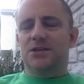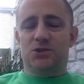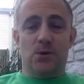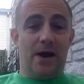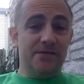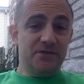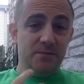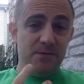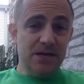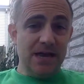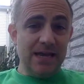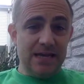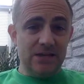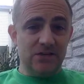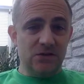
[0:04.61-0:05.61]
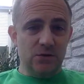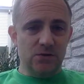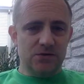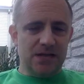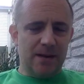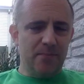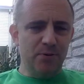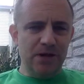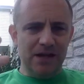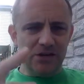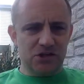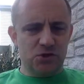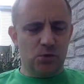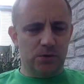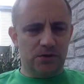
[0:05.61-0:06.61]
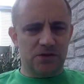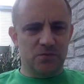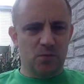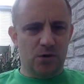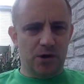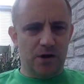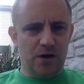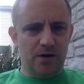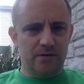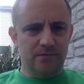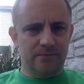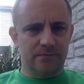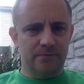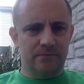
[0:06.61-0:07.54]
So I have some Yankees news. I put out a short this morning on it,